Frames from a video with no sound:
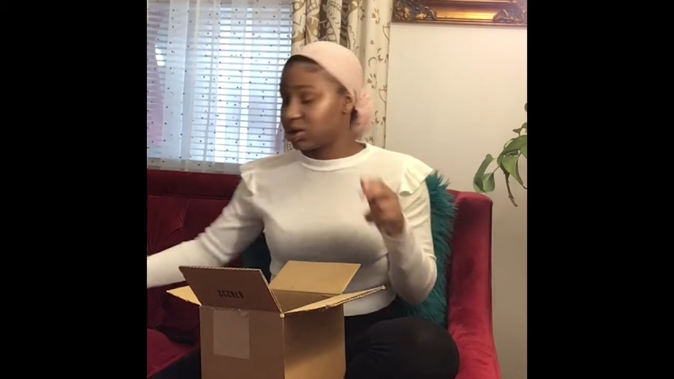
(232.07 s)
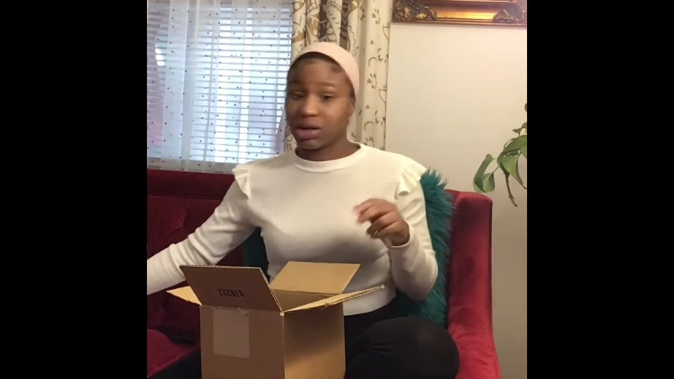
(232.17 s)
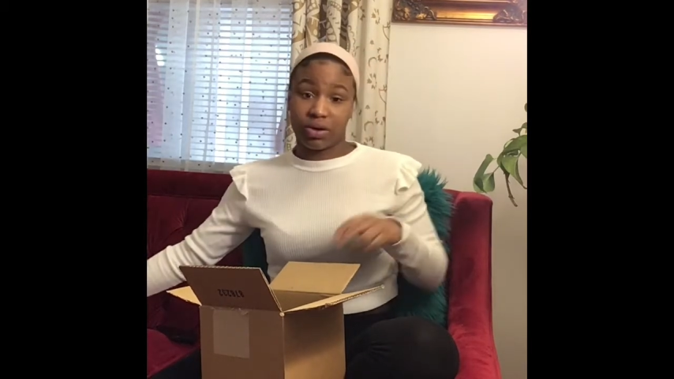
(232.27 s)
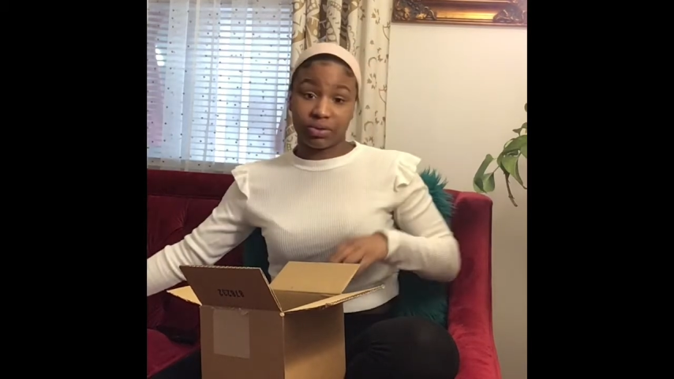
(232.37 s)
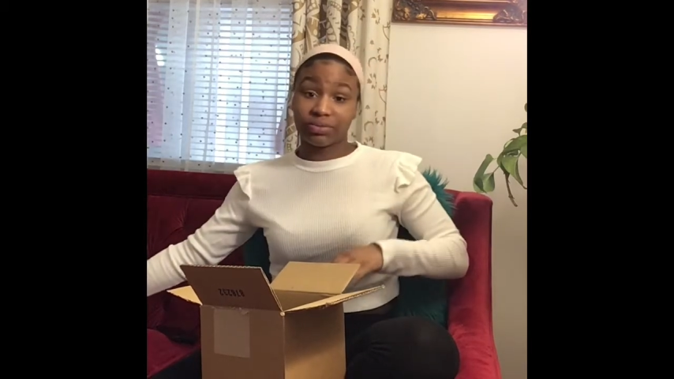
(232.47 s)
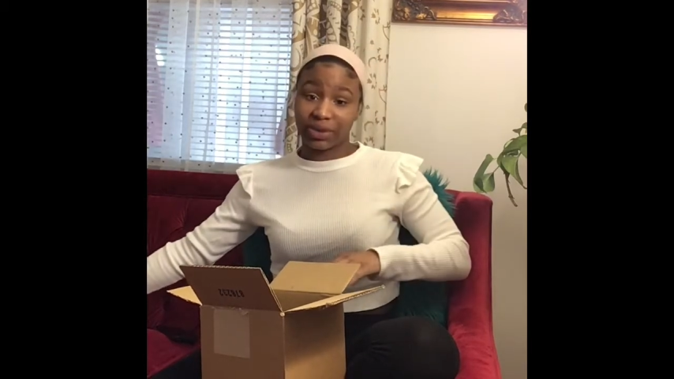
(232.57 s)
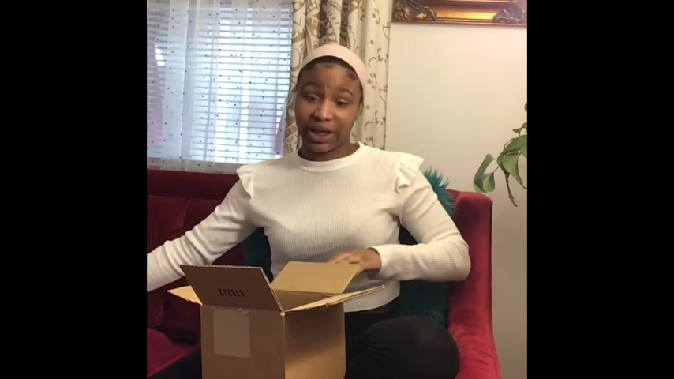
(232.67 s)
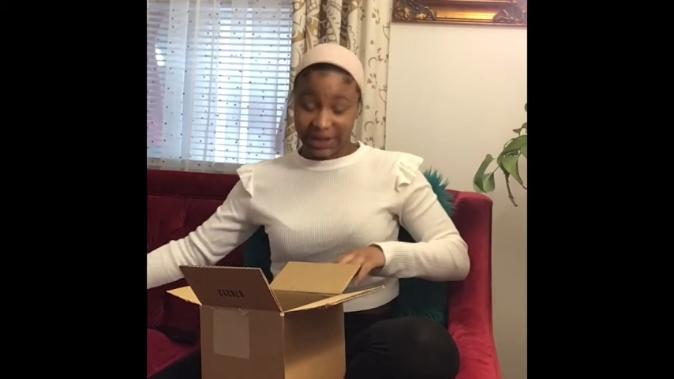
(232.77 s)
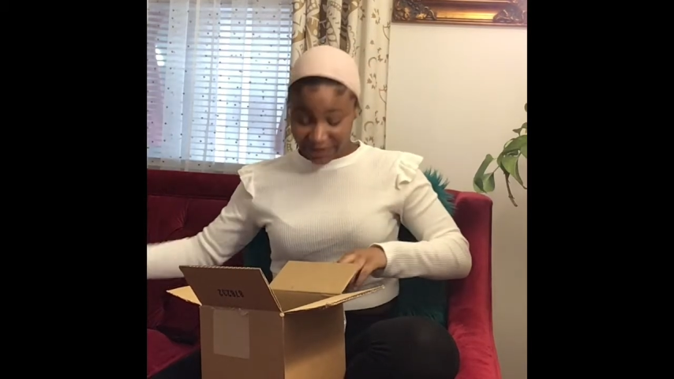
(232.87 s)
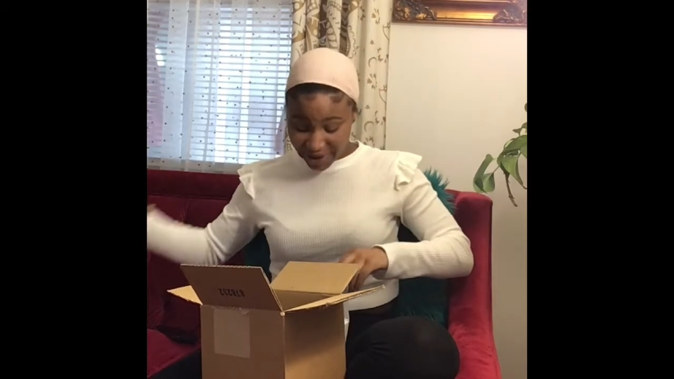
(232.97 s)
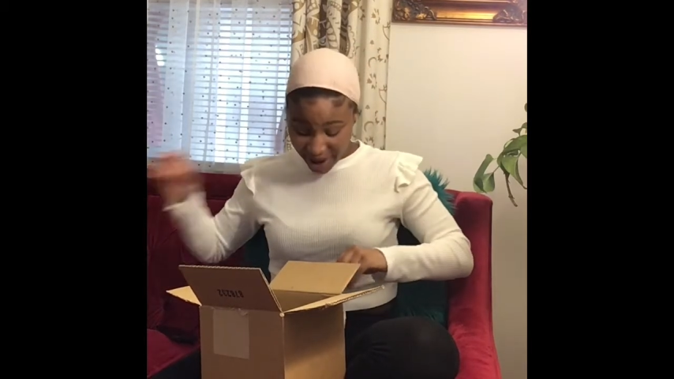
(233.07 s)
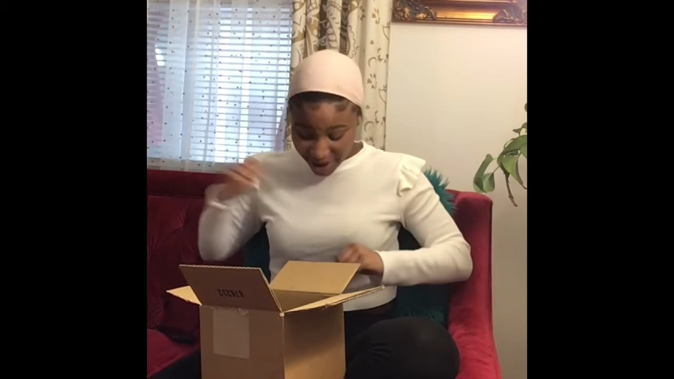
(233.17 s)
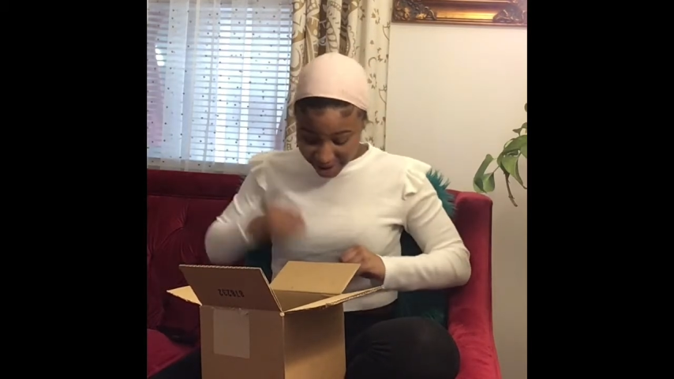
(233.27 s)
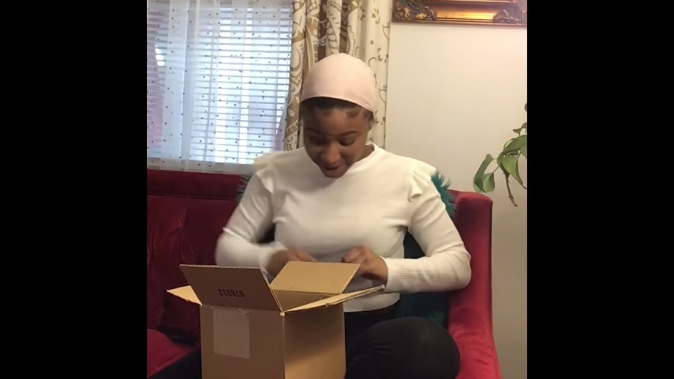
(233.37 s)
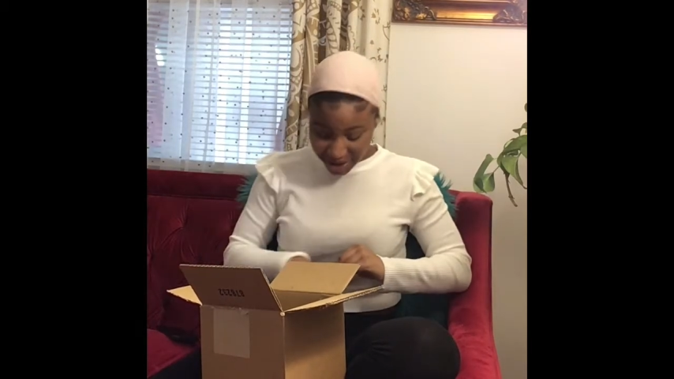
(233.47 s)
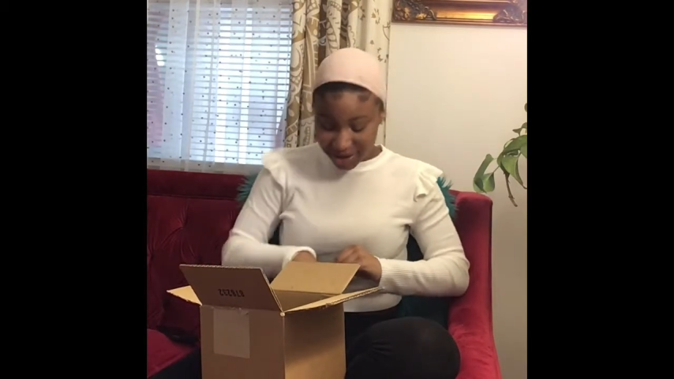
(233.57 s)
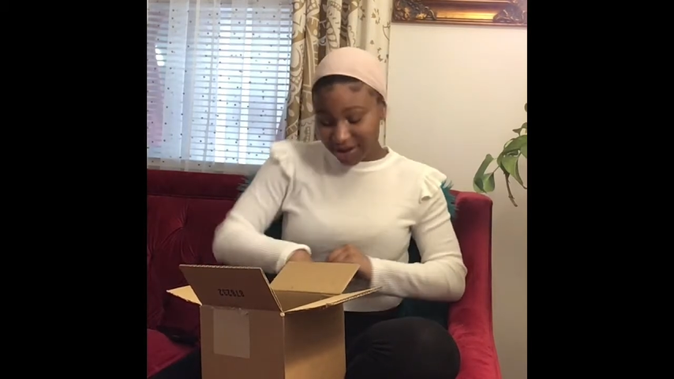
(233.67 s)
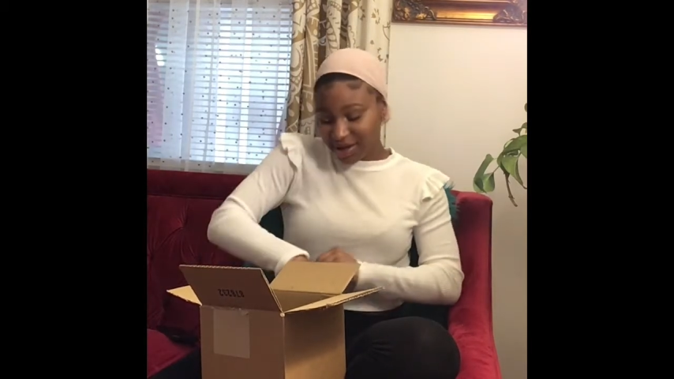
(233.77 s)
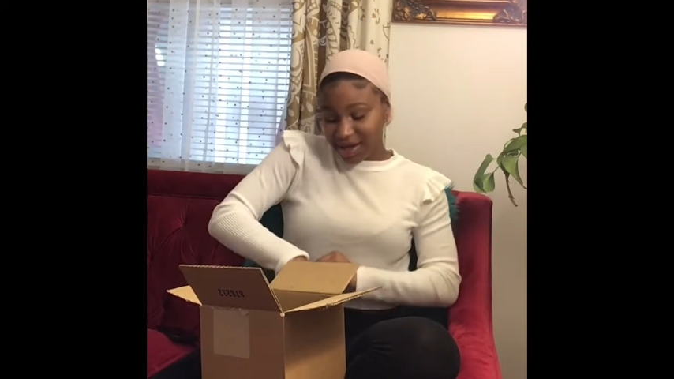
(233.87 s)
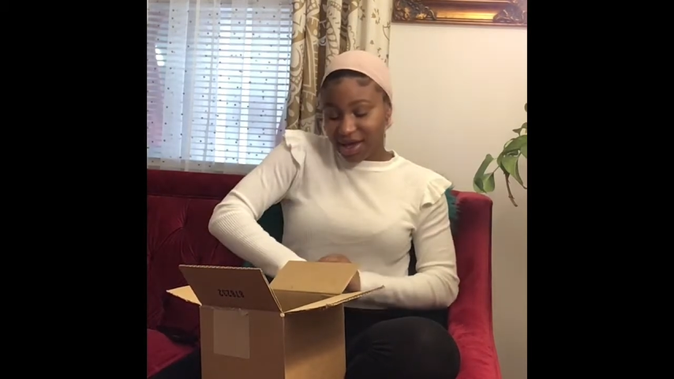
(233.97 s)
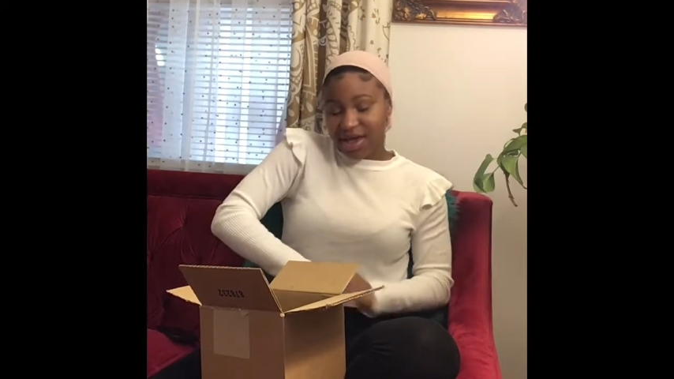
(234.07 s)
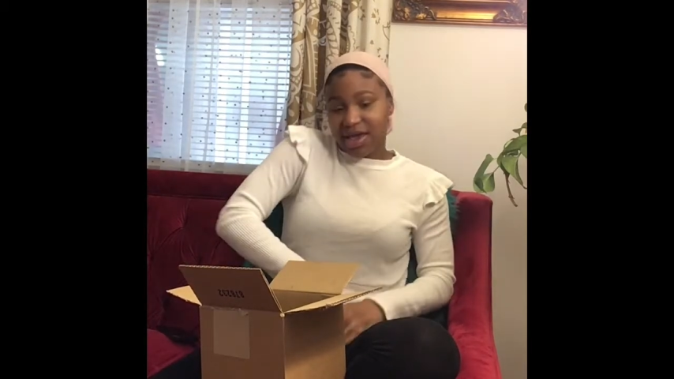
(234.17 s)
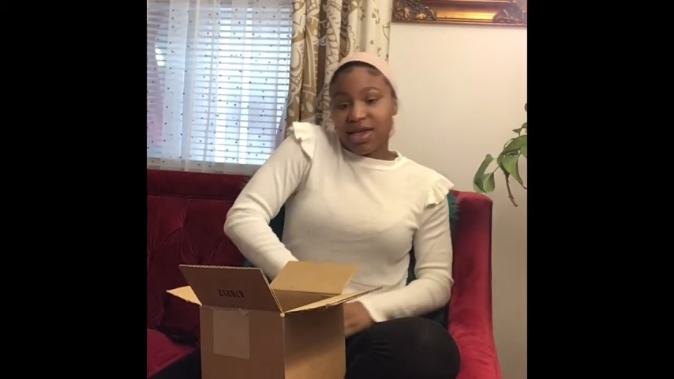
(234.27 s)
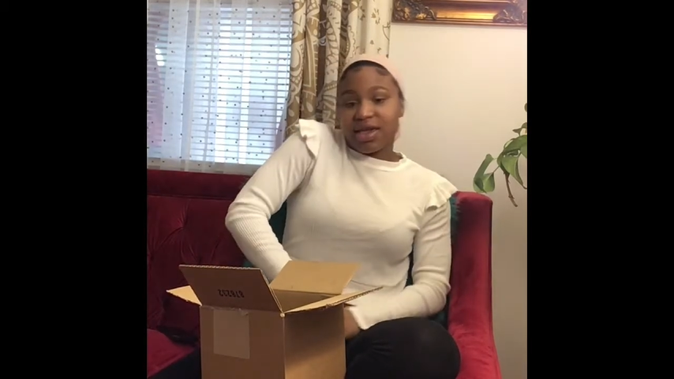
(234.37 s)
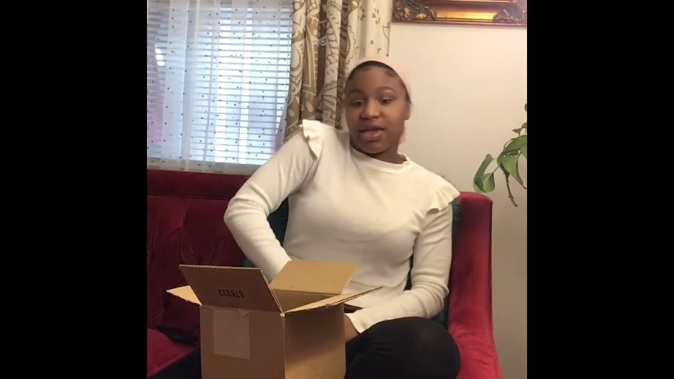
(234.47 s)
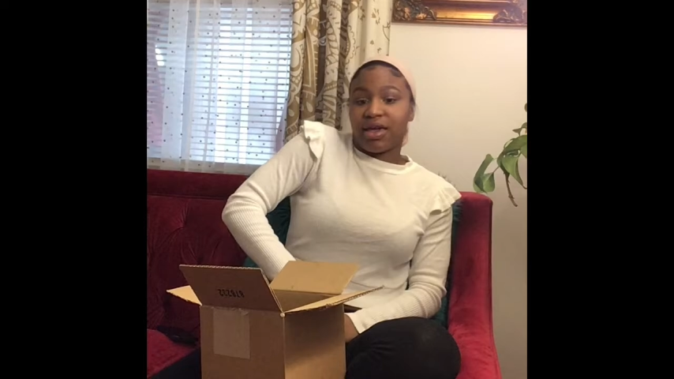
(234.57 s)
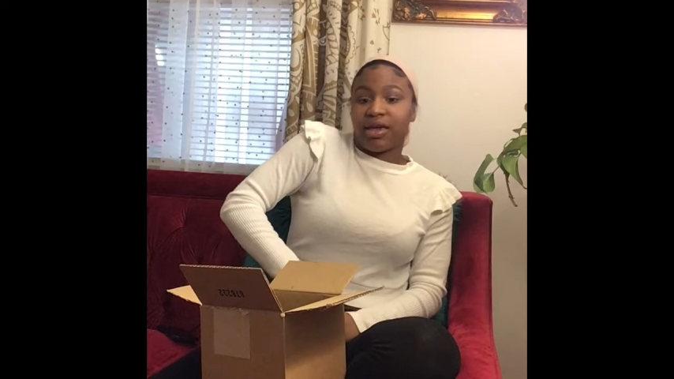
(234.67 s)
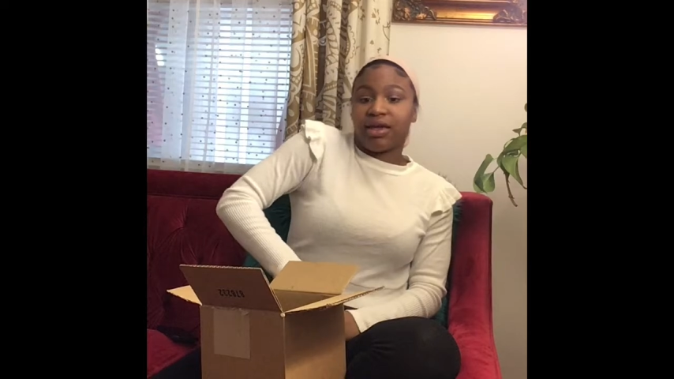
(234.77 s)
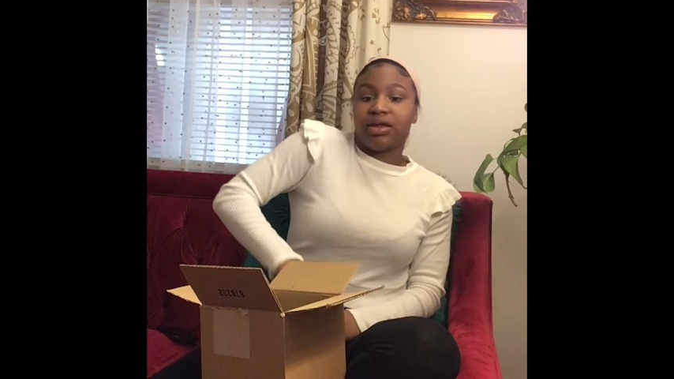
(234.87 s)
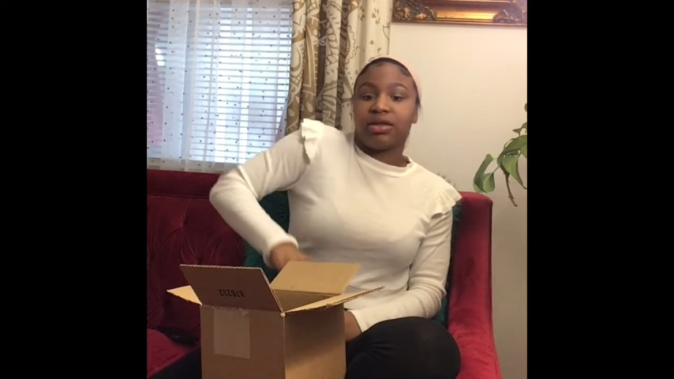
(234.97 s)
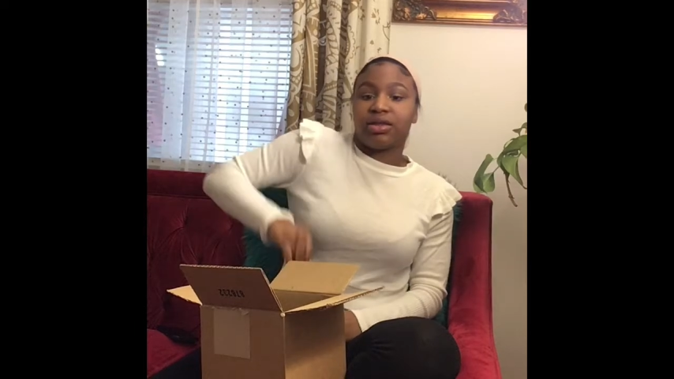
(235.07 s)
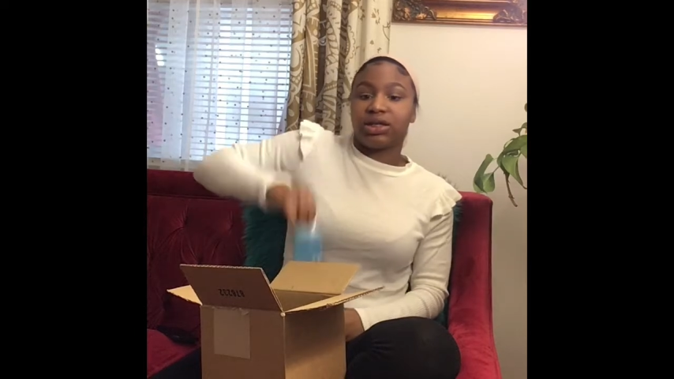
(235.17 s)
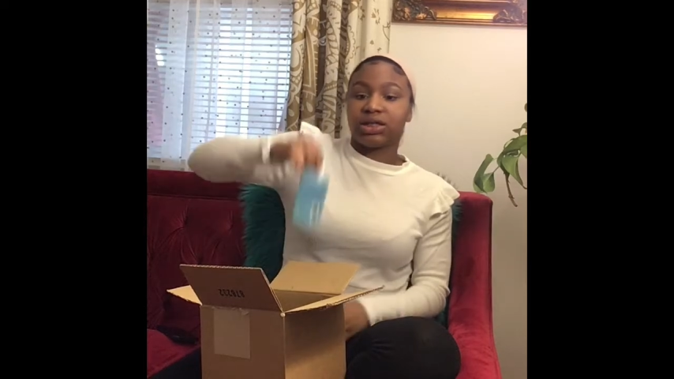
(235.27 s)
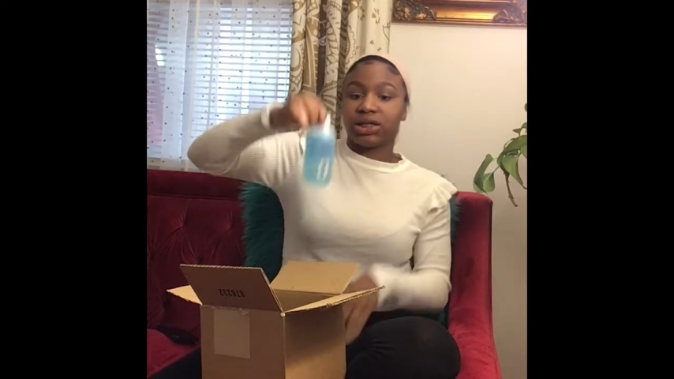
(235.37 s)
So thanks for that. And this